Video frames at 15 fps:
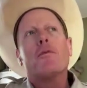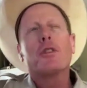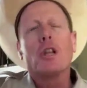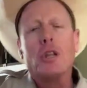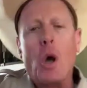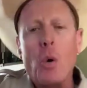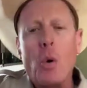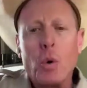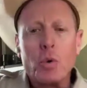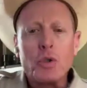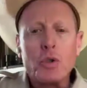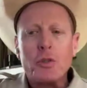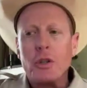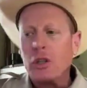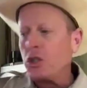for the
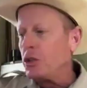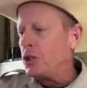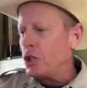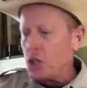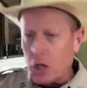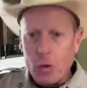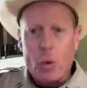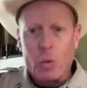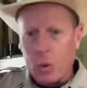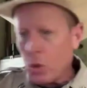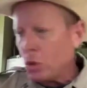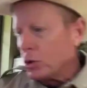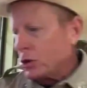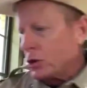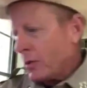locals, the, the general
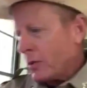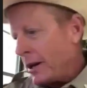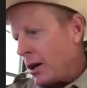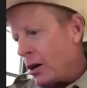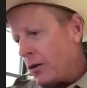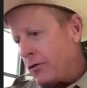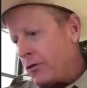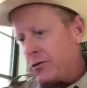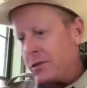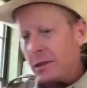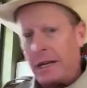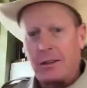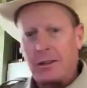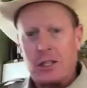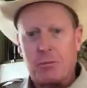rules, Randolph,
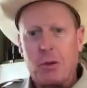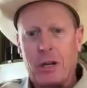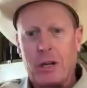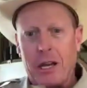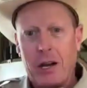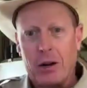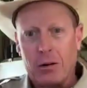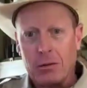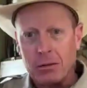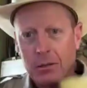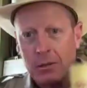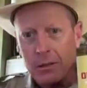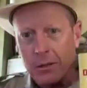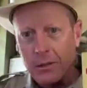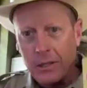like this book here,
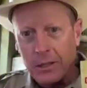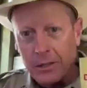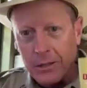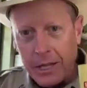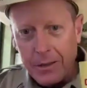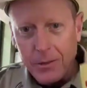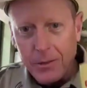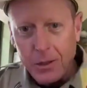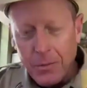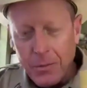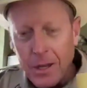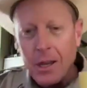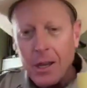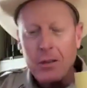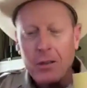the, the,
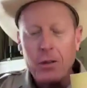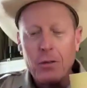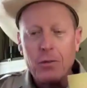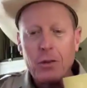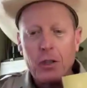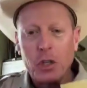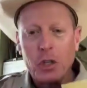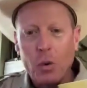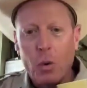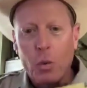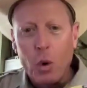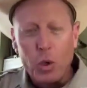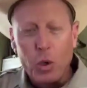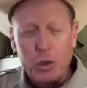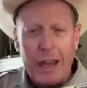yeah. the general
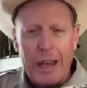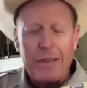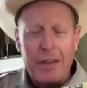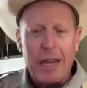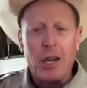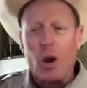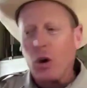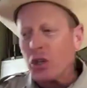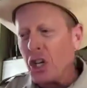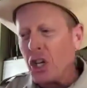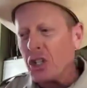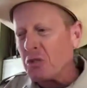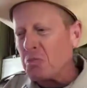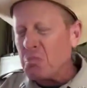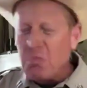rules they think are
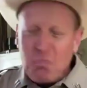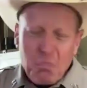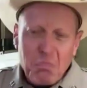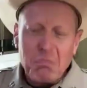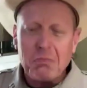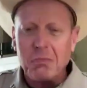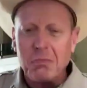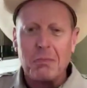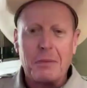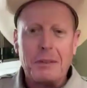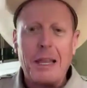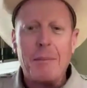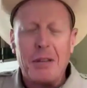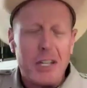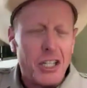just
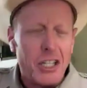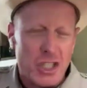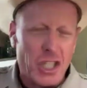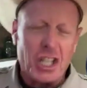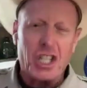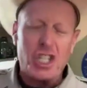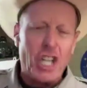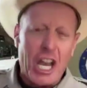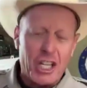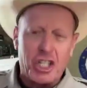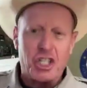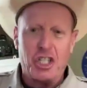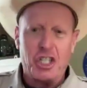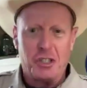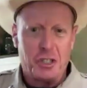limited
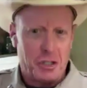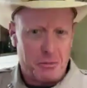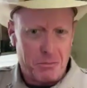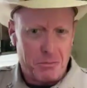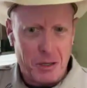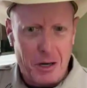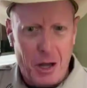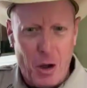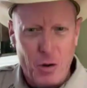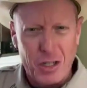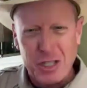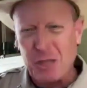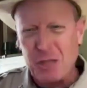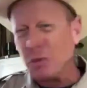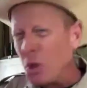suggestions, you know,
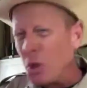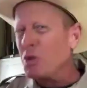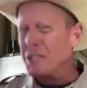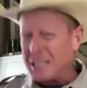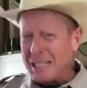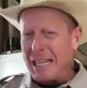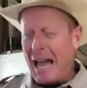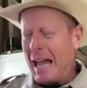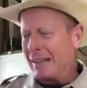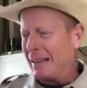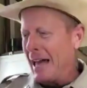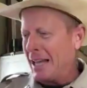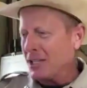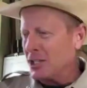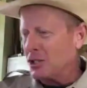just loose
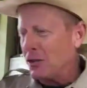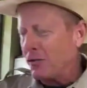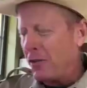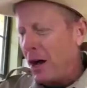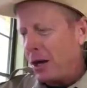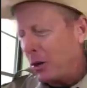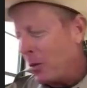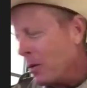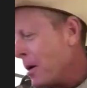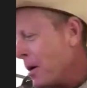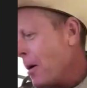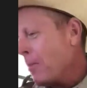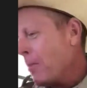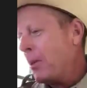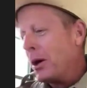guidelines to follow.
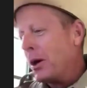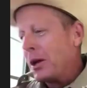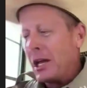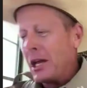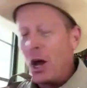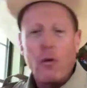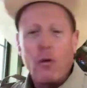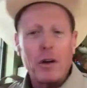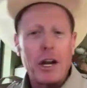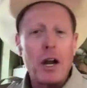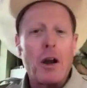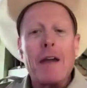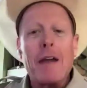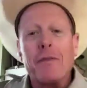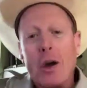But uh, over
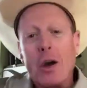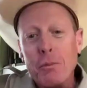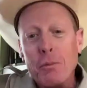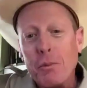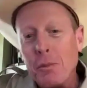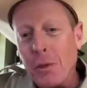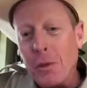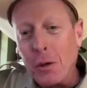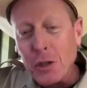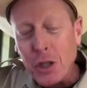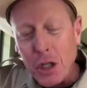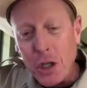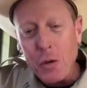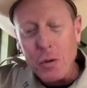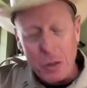here, hey, they'll they'll
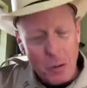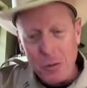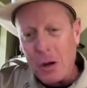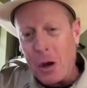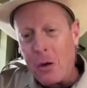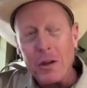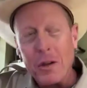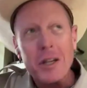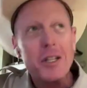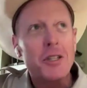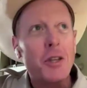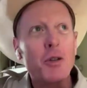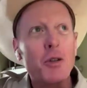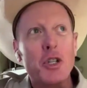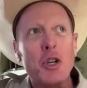shoot. You know
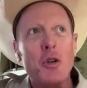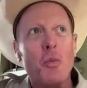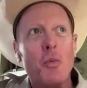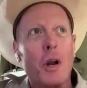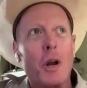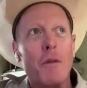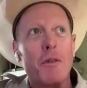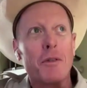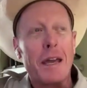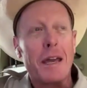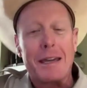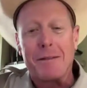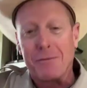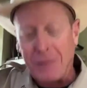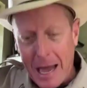this. They'll shoot whatever
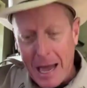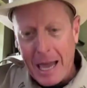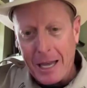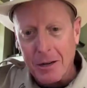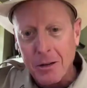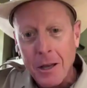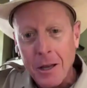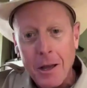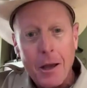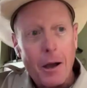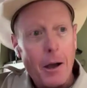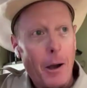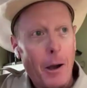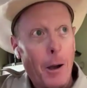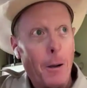they can find.
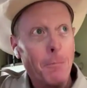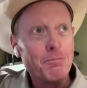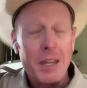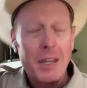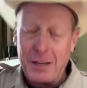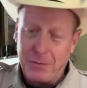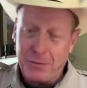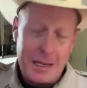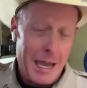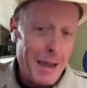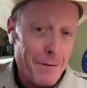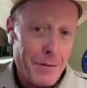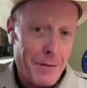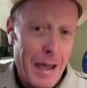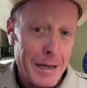Um, and if they
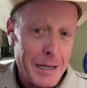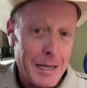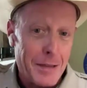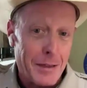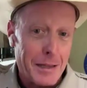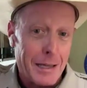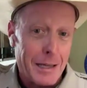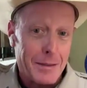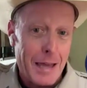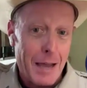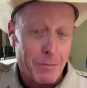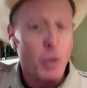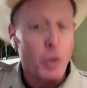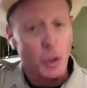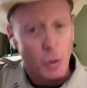can't find anything like
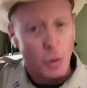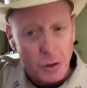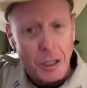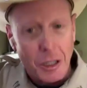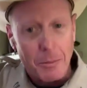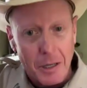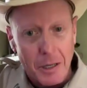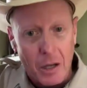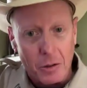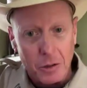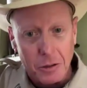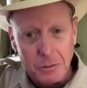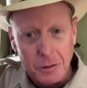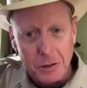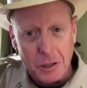that, they'll shoot something
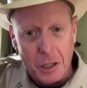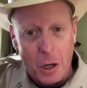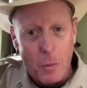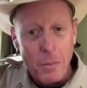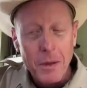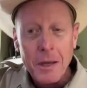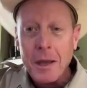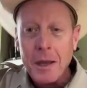else. So